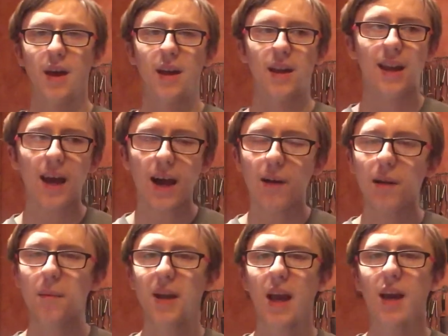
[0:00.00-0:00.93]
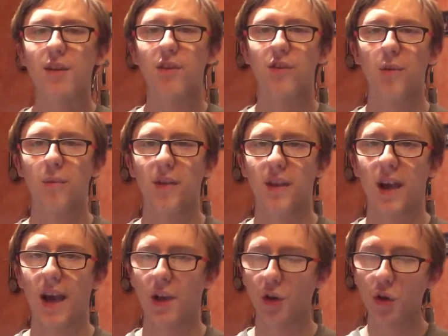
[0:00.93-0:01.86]
Now, let me get into something that
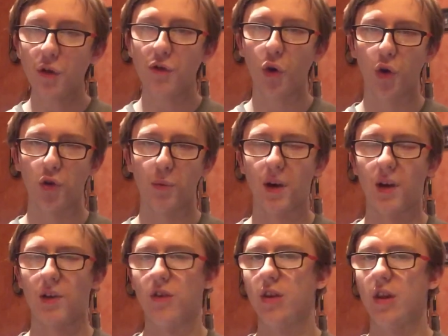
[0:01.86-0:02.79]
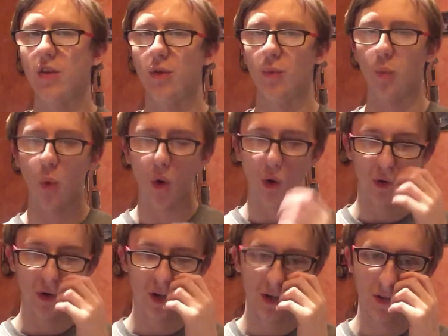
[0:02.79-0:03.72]
I could have talked about in Season
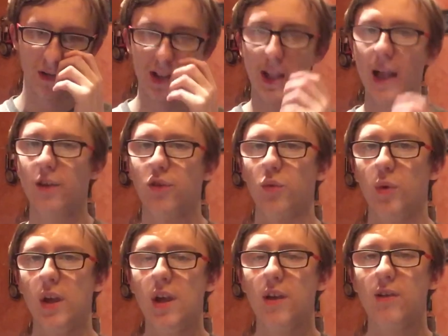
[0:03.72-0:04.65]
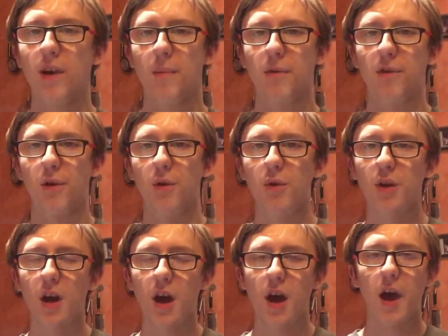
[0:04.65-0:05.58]
1, last week's episode,
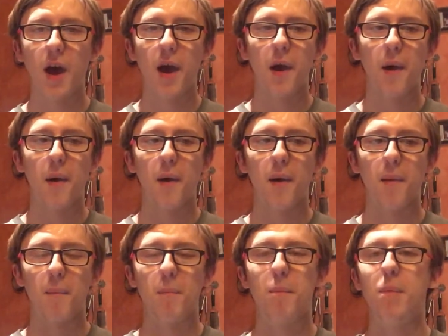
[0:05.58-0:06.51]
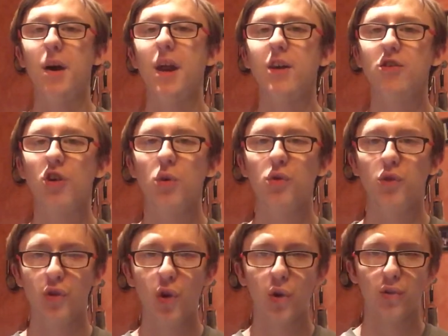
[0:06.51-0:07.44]
but I chose
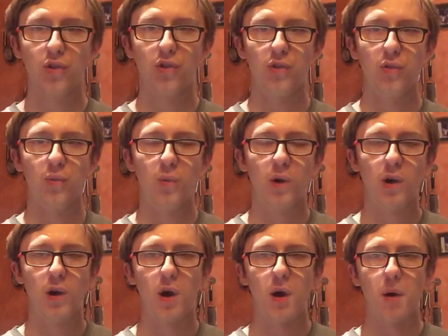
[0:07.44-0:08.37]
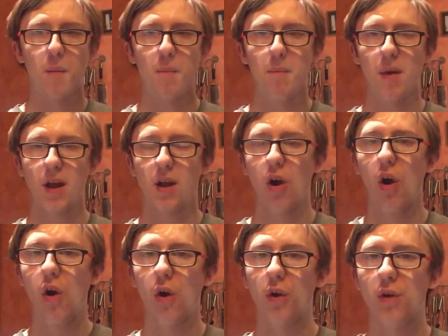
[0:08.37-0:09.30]
not to,
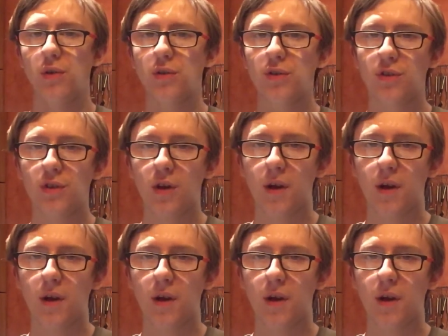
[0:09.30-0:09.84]
because